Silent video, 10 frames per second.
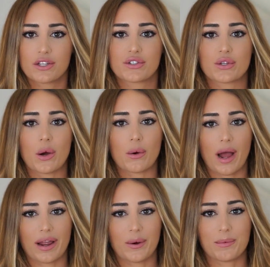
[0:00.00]
so
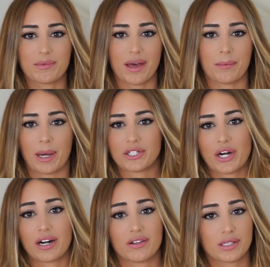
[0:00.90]
I hope that my
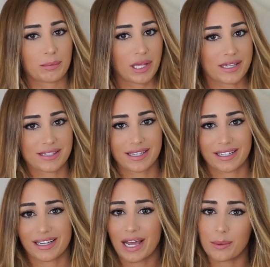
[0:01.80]
channel is a place that
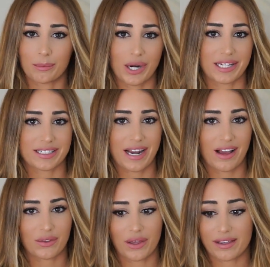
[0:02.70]
can kind of break it
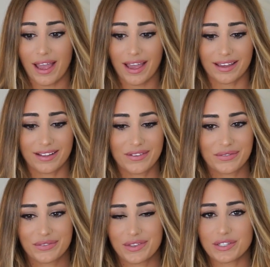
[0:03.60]
down, like, hey,
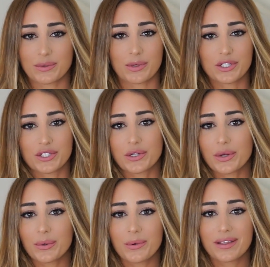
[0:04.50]
this is what you should
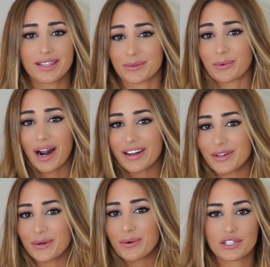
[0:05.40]
do, this is what I
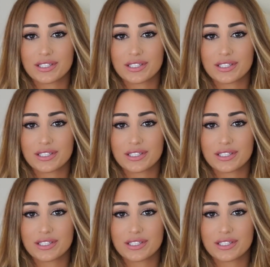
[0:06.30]
do.